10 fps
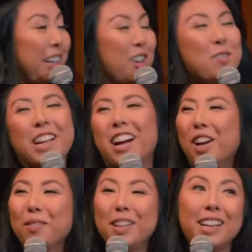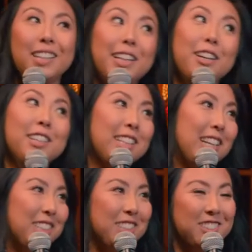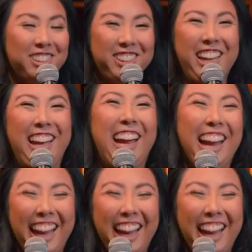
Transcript: Oh my God, Armenian guys, hairiest guys in the world. Okay.